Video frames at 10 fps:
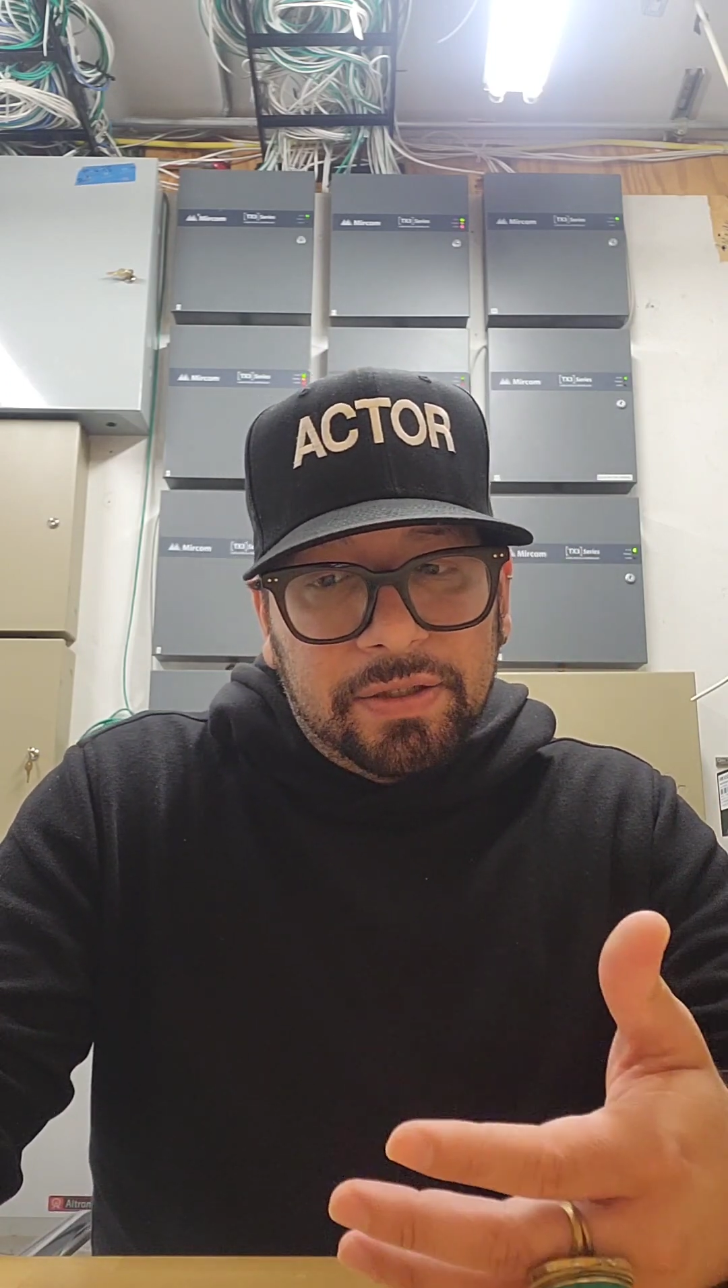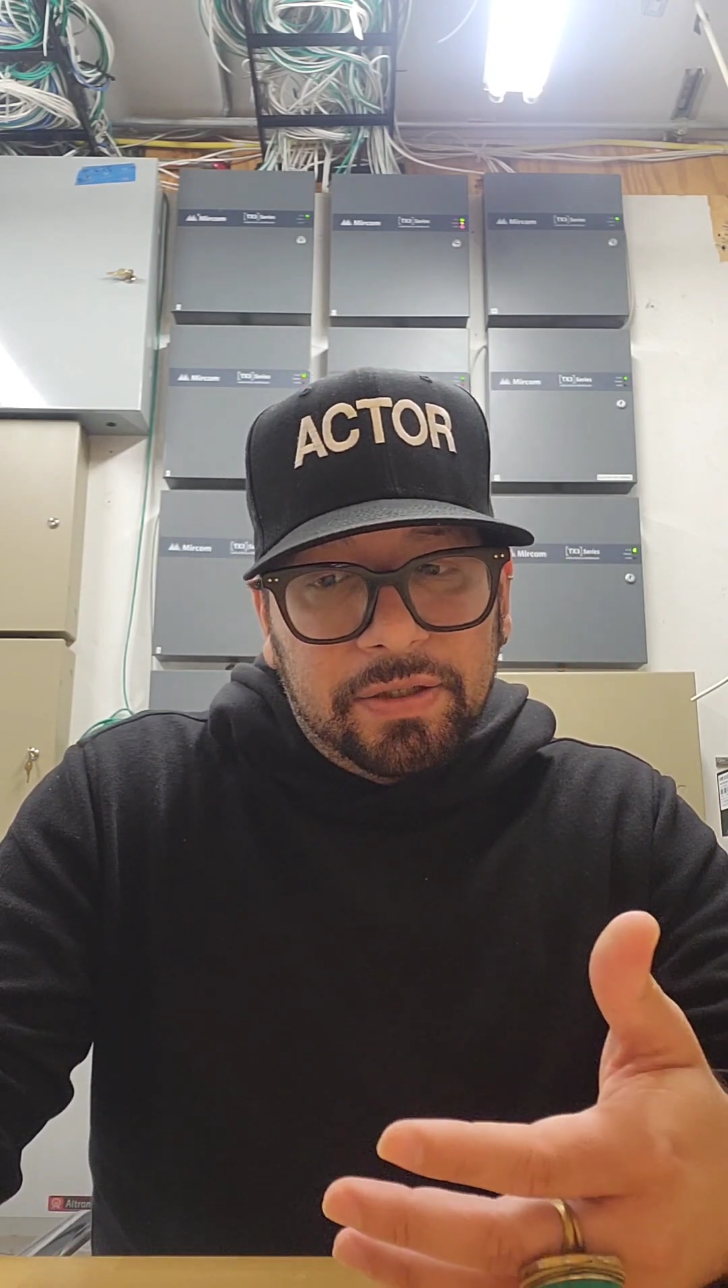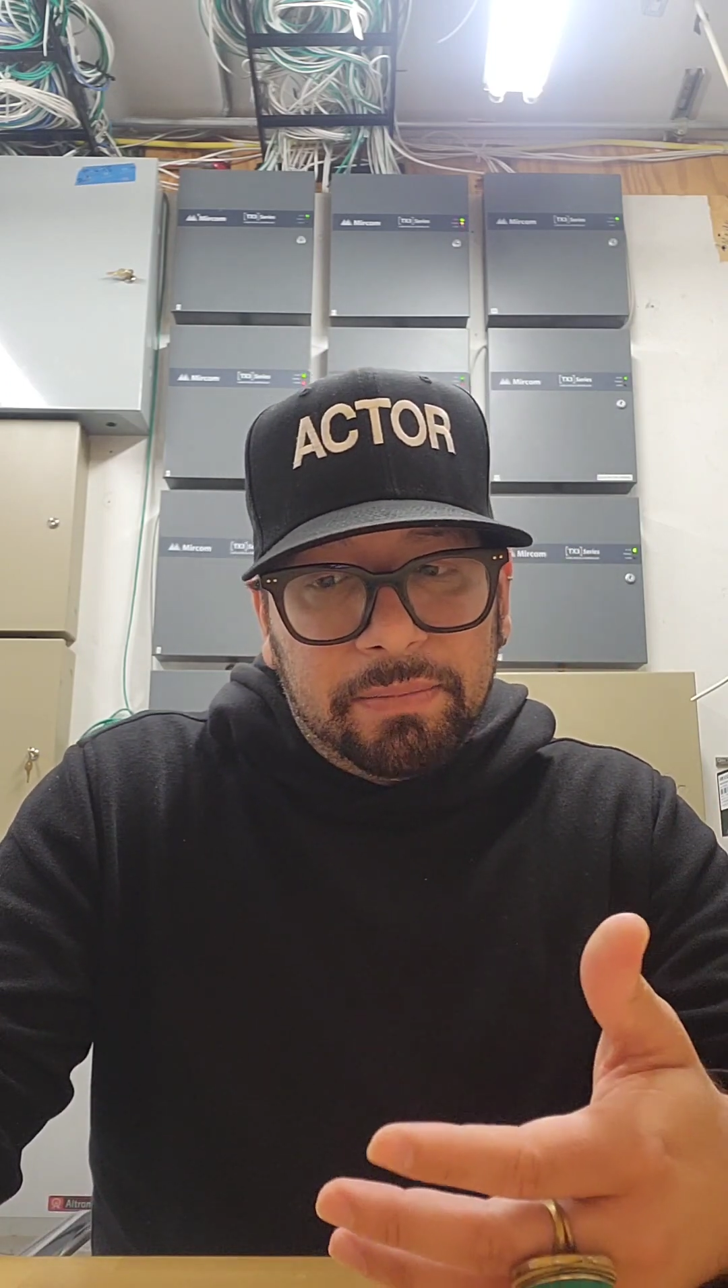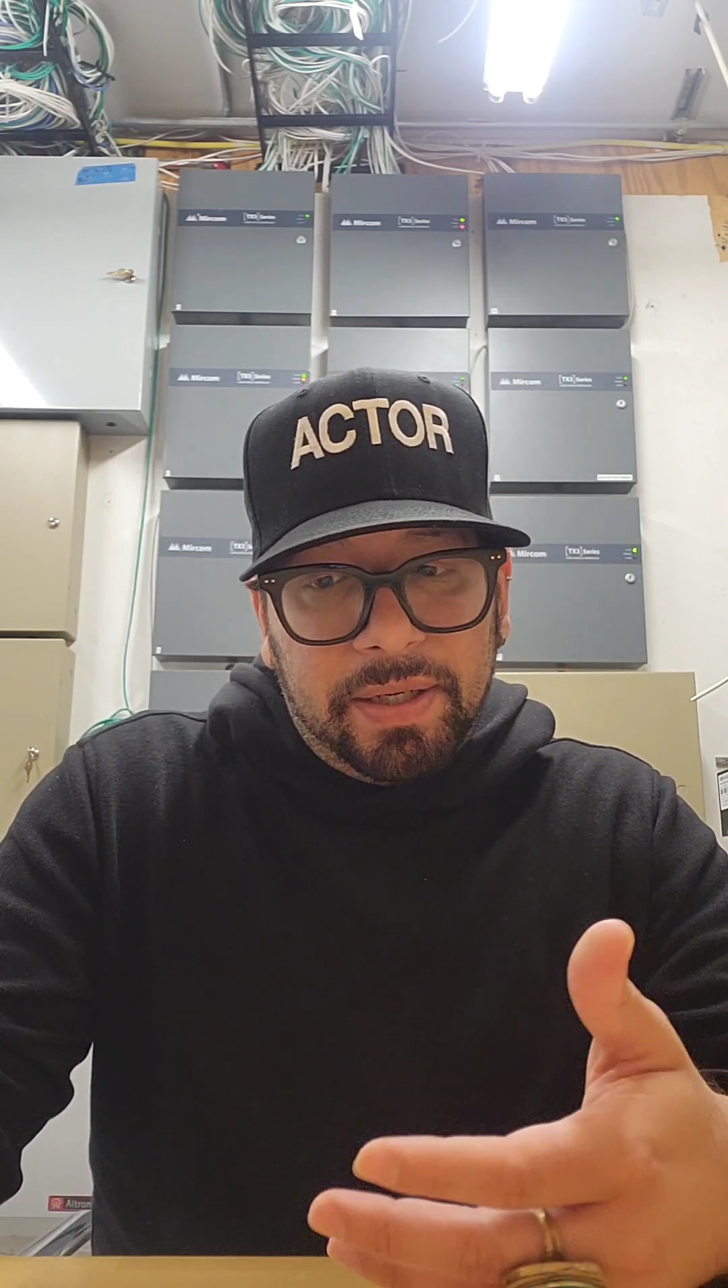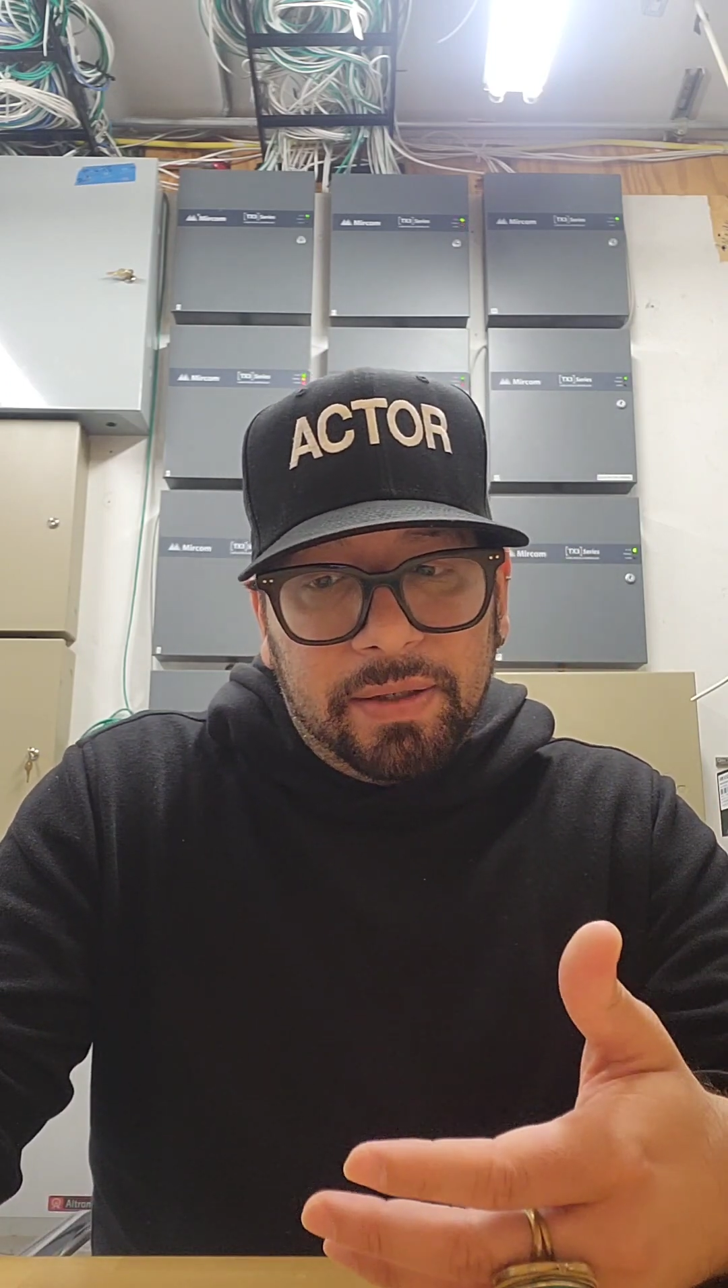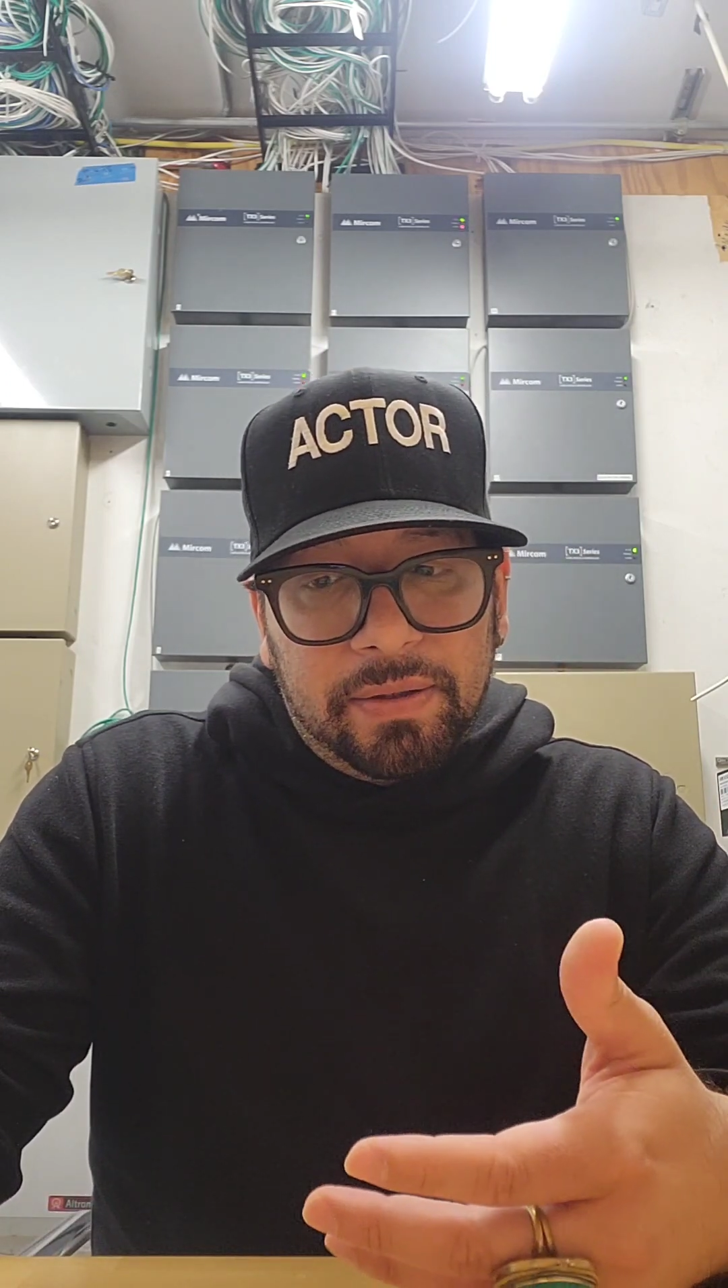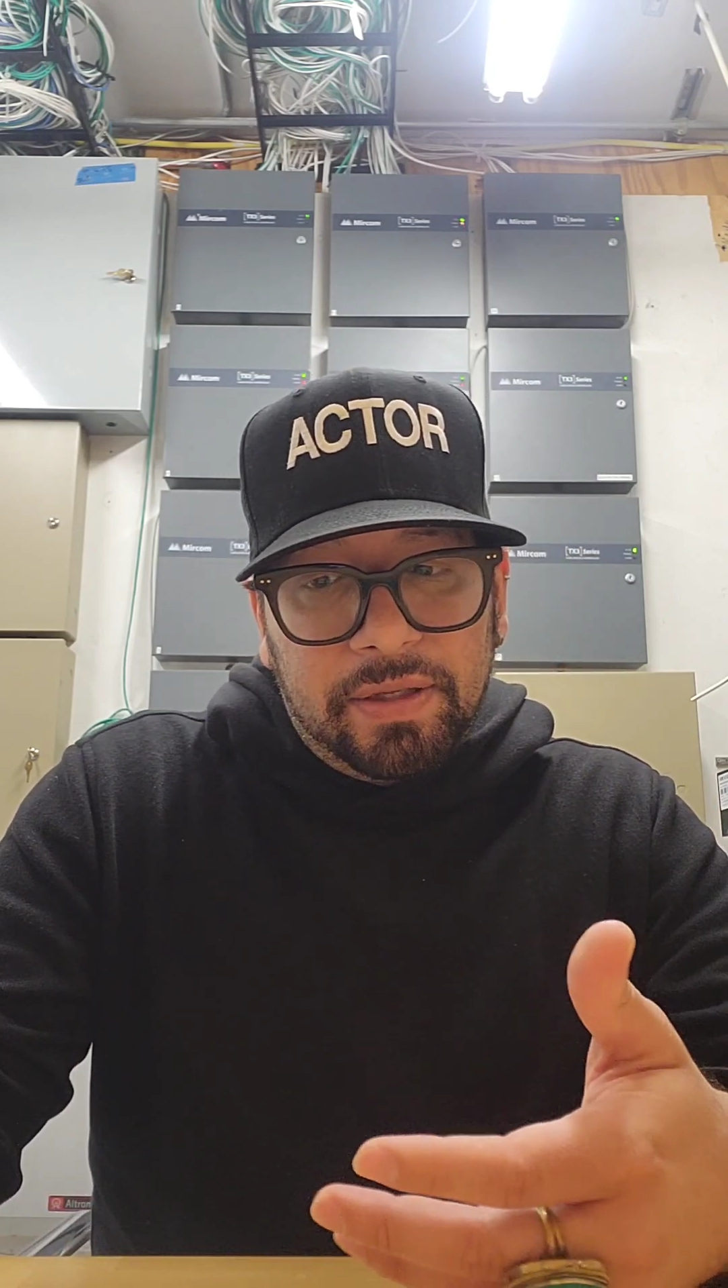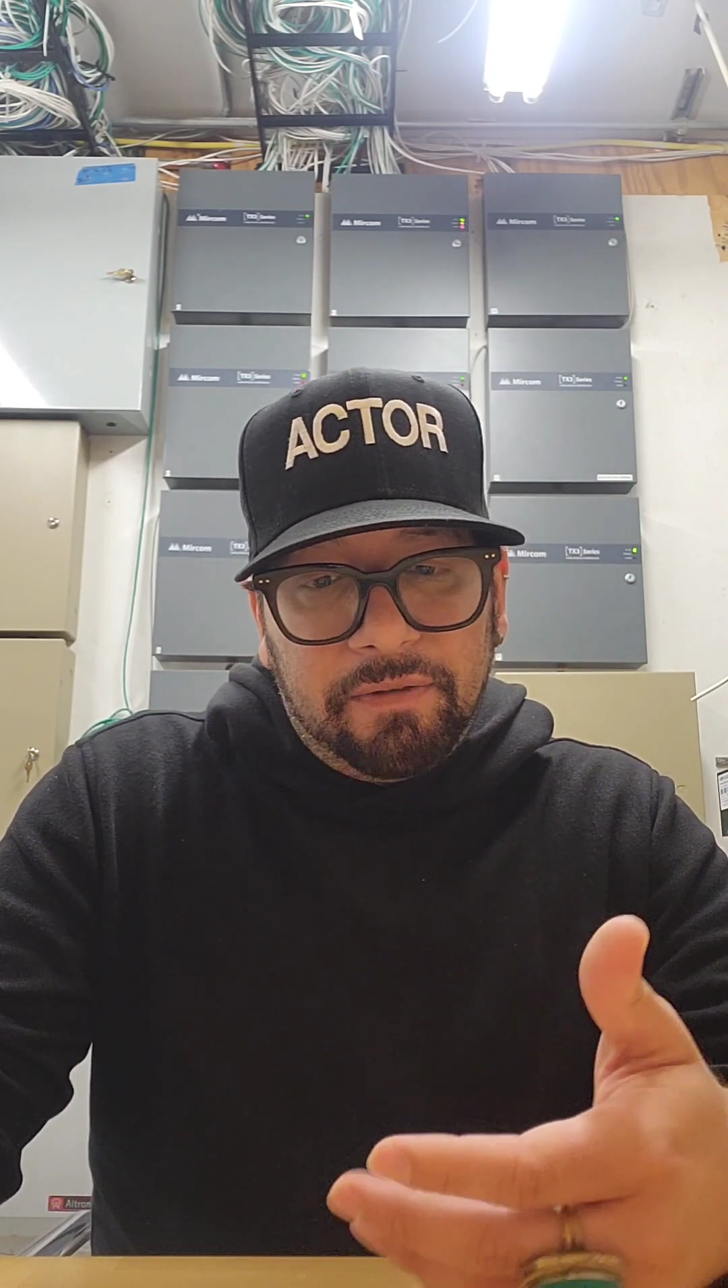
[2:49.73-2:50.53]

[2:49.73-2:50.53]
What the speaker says: her about